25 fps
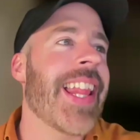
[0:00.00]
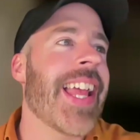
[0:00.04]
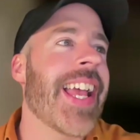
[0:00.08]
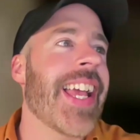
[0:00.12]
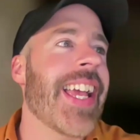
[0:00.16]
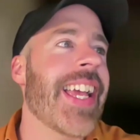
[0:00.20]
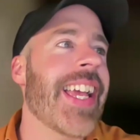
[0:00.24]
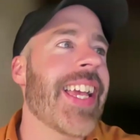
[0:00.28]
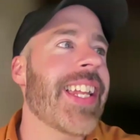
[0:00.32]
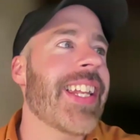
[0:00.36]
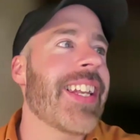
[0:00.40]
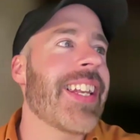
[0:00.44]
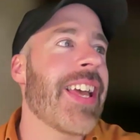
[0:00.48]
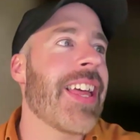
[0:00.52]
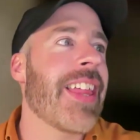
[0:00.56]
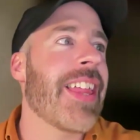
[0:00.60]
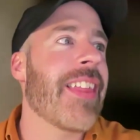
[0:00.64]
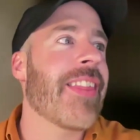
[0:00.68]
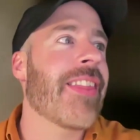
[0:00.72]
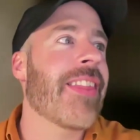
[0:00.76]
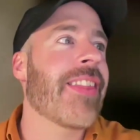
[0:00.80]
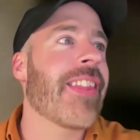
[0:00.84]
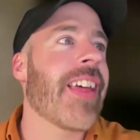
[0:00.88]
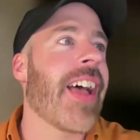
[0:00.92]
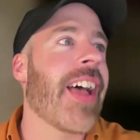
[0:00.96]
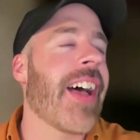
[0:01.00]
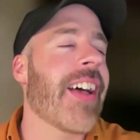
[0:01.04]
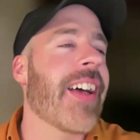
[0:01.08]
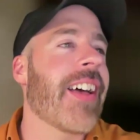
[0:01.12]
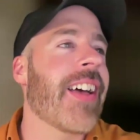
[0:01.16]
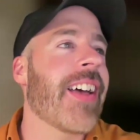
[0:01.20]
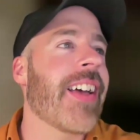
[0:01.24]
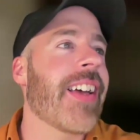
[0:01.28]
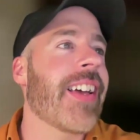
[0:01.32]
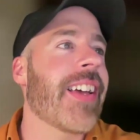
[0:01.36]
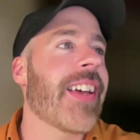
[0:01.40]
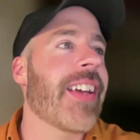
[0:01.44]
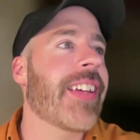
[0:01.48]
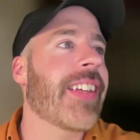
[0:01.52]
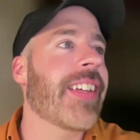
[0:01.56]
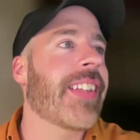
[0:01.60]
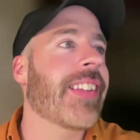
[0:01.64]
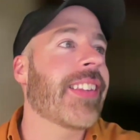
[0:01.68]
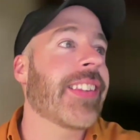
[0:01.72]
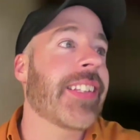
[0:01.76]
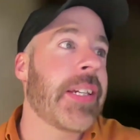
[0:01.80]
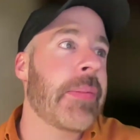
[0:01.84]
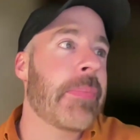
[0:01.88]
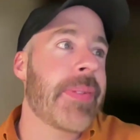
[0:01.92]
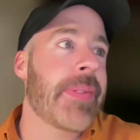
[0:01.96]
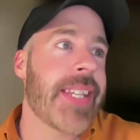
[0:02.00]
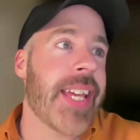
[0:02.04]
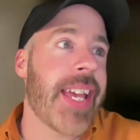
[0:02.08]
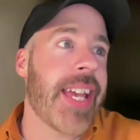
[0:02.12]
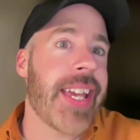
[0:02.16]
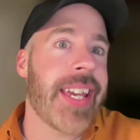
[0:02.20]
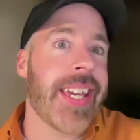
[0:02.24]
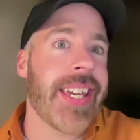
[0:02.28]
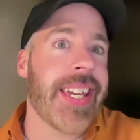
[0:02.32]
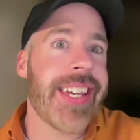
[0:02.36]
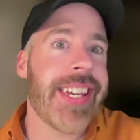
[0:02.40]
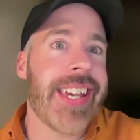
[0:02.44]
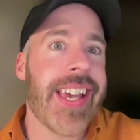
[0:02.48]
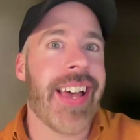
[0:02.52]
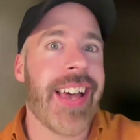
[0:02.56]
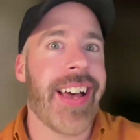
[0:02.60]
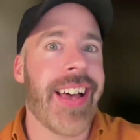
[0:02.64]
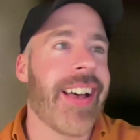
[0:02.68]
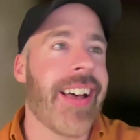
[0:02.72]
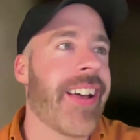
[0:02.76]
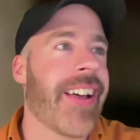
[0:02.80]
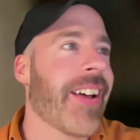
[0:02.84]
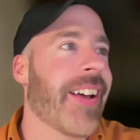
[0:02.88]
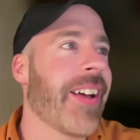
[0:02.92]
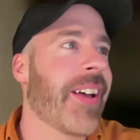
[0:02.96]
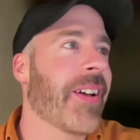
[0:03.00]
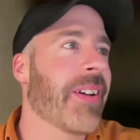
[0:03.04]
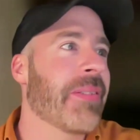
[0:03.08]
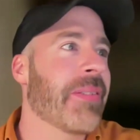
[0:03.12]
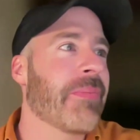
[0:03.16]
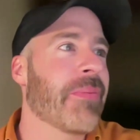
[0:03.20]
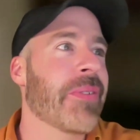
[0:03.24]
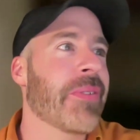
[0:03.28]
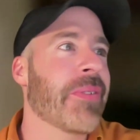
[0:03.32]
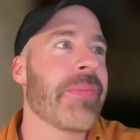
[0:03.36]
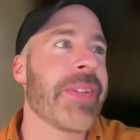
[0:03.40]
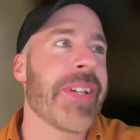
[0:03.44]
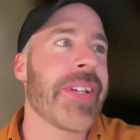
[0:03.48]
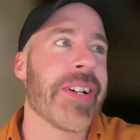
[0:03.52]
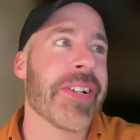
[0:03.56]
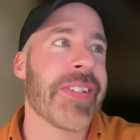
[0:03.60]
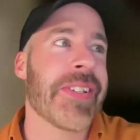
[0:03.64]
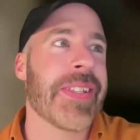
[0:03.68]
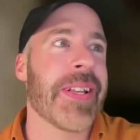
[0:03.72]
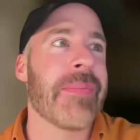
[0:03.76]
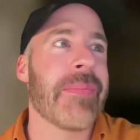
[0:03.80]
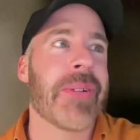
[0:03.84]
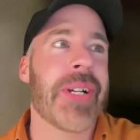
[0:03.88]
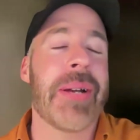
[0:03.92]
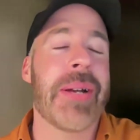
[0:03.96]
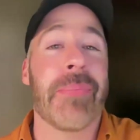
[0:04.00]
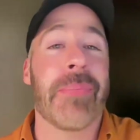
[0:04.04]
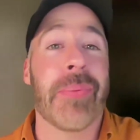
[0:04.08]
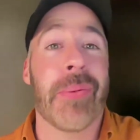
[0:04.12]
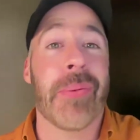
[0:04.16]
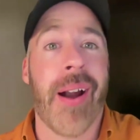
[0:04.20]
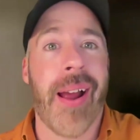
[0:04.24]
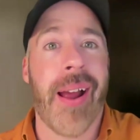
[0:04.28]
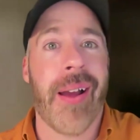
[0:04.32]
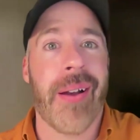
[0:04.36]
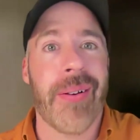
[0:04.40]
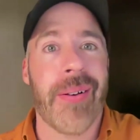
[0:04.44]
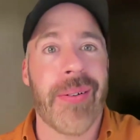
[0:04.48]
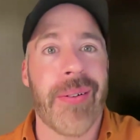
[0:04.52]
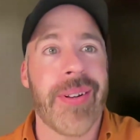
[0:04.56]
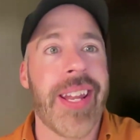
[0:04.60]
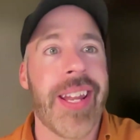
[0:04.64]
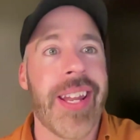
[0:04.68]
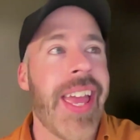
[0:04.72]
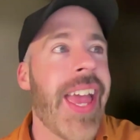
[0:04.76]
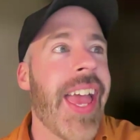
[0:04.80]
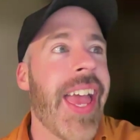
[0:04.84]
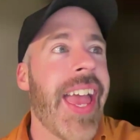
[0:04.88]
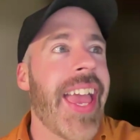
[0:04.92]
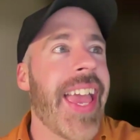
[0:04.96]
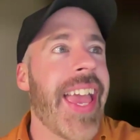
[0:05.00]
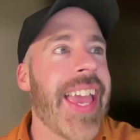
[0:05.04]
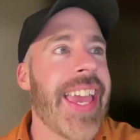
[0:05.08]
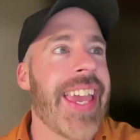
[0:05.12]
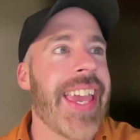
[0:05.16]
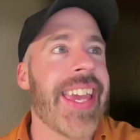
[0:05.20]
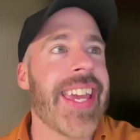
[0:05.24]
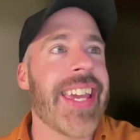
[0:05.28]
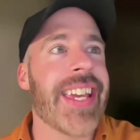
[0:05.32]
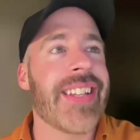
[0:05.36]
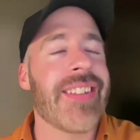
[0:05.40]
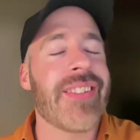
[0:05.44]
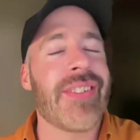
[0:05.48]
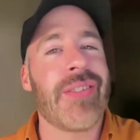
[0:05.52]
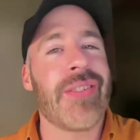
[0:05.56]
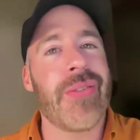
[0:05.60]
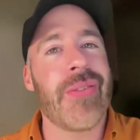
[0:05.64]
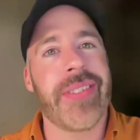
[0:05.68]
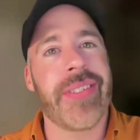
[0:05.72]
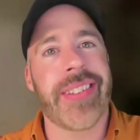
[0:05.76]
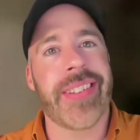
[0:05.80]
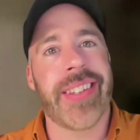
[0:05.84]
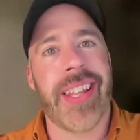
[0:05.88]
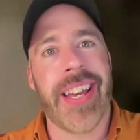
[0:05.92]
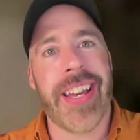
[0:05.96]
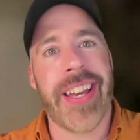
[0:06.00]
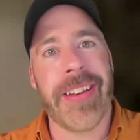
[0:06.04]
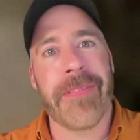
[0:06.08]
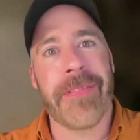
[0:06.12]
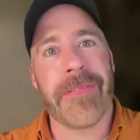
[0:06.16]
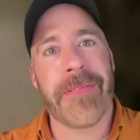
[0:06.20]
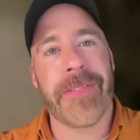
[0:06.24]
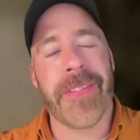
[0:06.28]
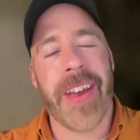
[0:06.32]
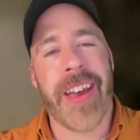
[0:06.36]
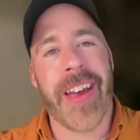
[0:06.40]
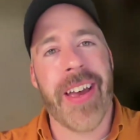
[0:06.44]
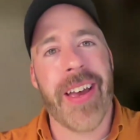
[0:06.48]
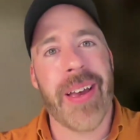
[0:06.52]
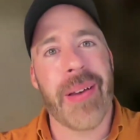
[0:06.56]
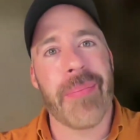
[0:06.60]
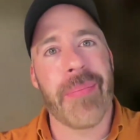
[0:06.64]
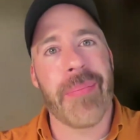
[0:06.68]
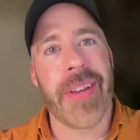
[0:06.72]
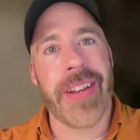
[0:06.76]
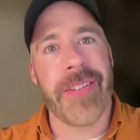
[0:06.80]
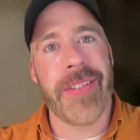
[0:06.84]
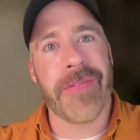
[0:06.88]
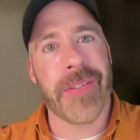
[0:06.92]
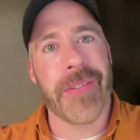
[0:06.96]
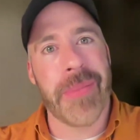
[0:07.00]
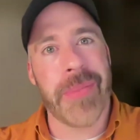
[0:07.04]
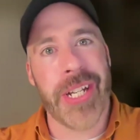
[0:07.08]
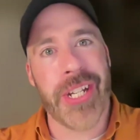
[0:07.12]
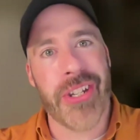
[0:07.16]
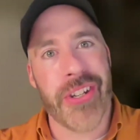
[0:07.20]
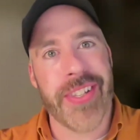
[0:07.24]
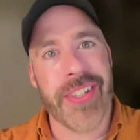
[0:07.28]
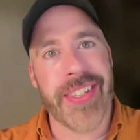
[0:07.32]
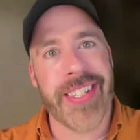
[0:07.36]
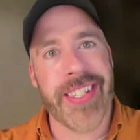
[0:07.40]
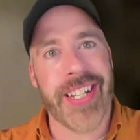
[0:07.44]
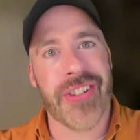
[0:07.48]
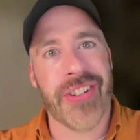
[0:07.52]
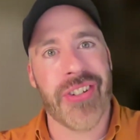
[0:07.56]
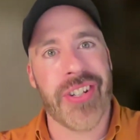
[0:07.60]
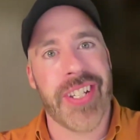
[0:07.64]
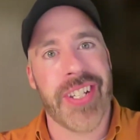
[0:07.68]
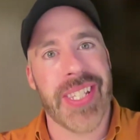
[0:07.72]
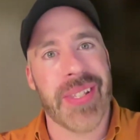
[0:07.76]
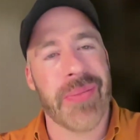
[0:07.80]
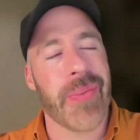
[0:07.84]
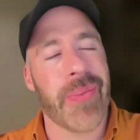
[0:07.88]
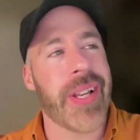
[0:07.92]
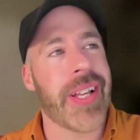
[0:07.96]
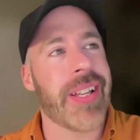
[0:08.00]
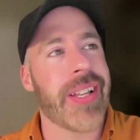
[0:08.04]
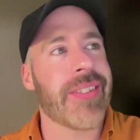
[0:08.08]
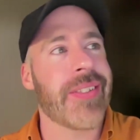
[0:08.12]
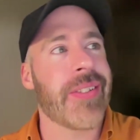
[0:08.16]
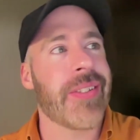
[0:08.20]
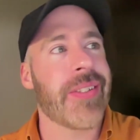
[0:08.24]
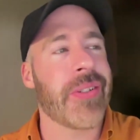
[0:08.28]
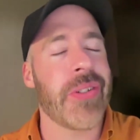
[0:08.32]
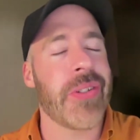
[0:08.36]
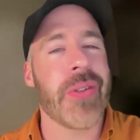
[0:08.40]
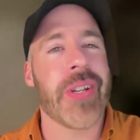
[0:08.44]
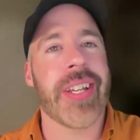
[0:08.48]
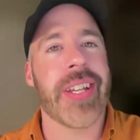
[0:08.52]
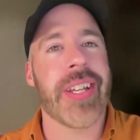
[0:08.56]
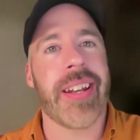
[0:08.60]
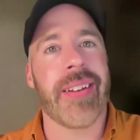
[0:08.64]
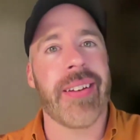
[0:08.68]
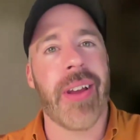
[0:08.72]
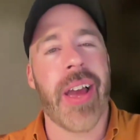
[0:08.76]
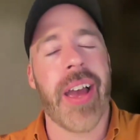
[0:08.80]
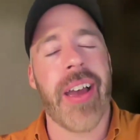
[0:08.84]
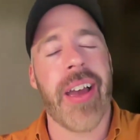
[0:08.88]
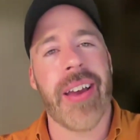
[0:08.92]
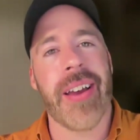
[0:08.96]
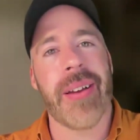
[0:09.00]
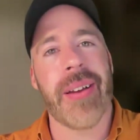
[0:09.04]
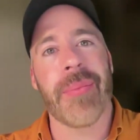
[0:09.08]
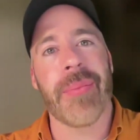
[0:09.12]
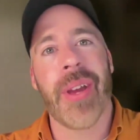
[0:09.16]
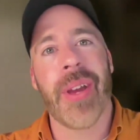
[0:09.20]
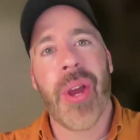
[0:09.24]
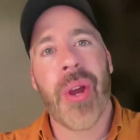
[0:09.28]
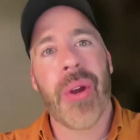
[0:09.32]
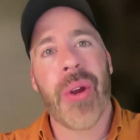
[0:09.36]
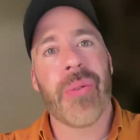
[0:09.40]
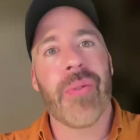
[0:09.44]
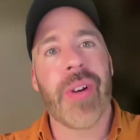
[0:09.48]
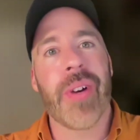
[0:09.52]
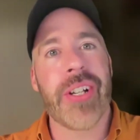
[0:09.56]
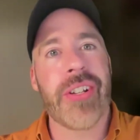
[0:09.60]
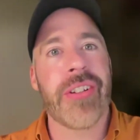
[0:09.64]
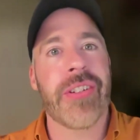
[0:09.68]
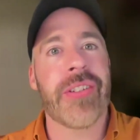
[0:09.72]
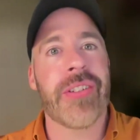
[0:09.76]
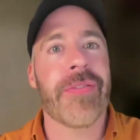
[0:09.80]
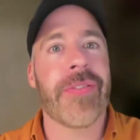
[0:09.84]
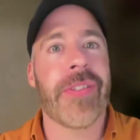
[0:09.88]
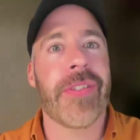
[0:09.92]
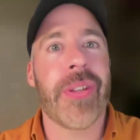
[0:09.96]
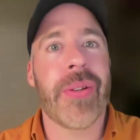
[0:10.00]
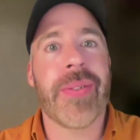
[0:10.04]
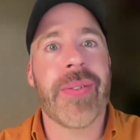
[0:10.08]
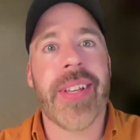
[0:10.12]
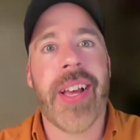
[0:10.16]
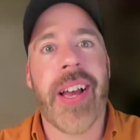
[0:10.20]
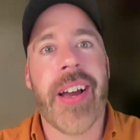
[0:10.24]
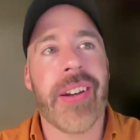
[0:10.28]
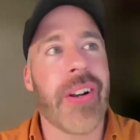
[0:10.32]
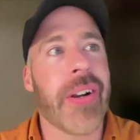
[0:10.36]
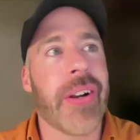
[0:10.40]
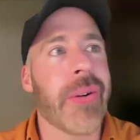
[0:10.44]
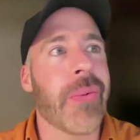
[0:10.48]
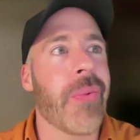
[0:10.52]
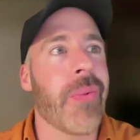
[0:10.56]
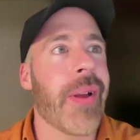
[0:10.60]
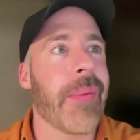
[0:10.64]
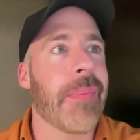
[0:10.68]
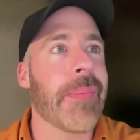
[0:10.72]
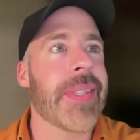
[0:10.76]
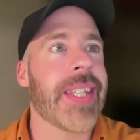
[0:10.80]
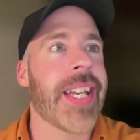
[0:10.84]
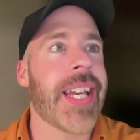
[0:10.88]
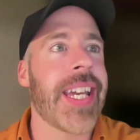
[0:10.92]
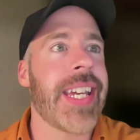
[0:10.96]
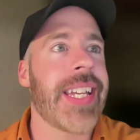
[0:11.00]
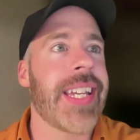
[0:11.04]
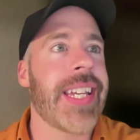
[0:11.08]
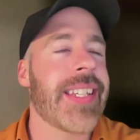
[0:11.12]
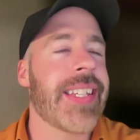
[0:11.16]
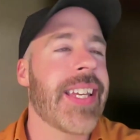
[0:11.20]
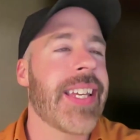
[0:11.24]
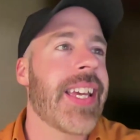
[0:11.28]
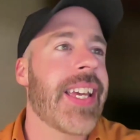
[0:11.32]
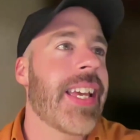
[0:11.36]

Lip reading: then Leap Day will be our Summer at Brown and Student Life information session as well. So you can register for those on our website.